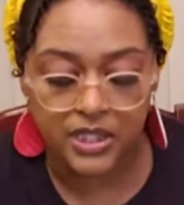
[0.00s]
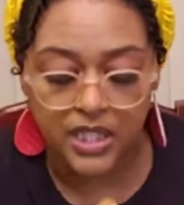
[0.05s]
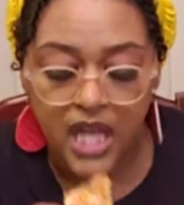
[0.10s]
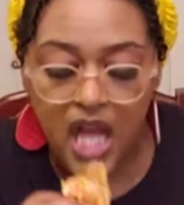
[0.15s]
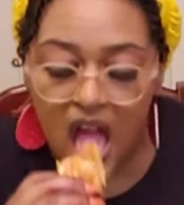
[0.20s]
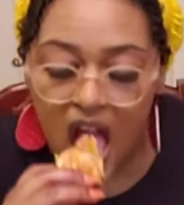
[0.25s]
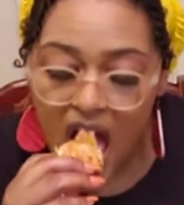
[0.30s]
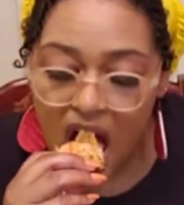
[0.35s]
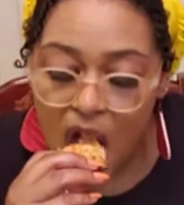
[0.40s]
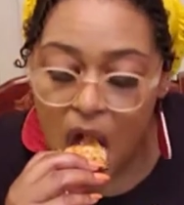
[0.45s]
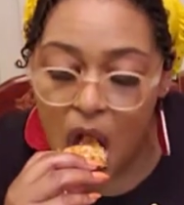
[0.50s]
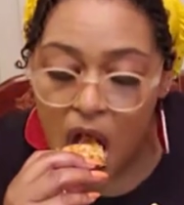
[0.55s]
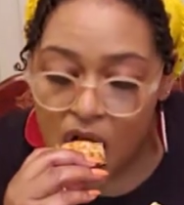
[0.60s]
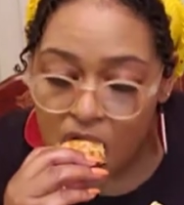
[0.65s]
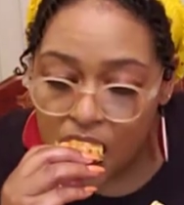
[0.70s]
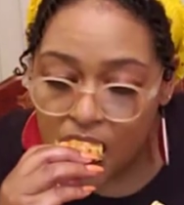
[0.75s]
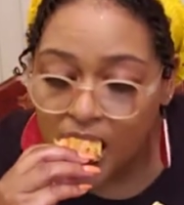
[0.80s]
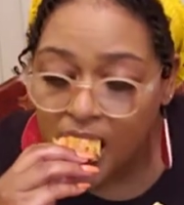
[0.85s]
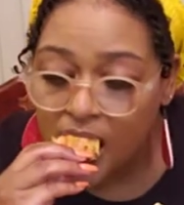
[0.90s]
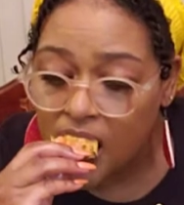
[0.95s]
it,
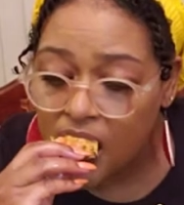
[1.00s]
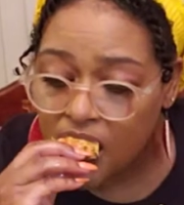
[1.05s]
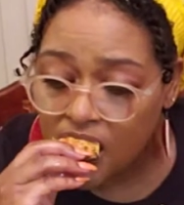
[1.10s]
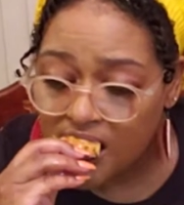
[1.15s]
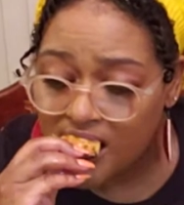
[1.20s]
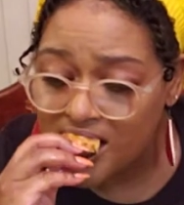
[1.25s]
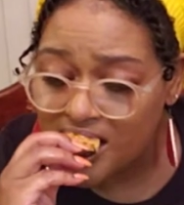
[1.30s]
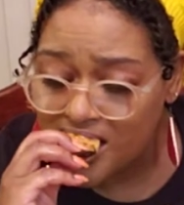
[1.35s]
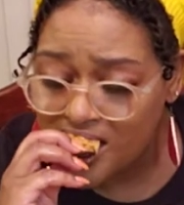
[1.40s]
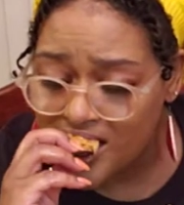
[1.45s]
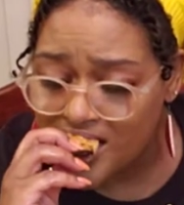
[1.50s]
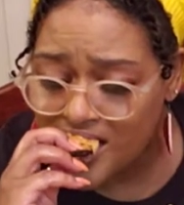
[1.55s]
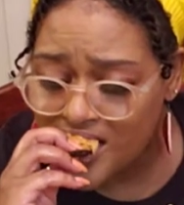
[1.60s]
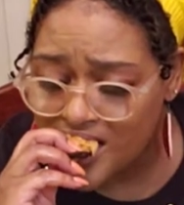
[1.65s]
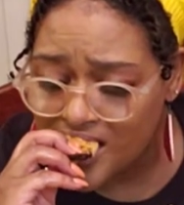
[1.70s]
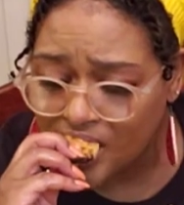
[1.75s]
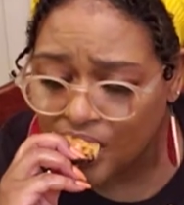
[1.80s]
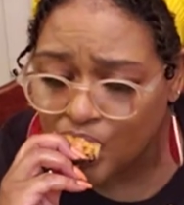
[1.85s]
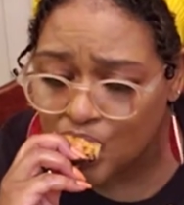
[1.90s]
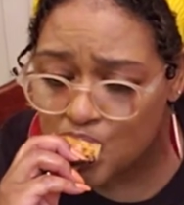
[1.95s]
it's
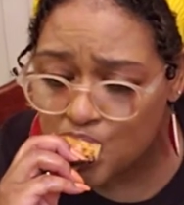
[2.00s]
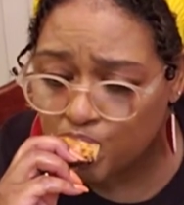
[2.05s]
good.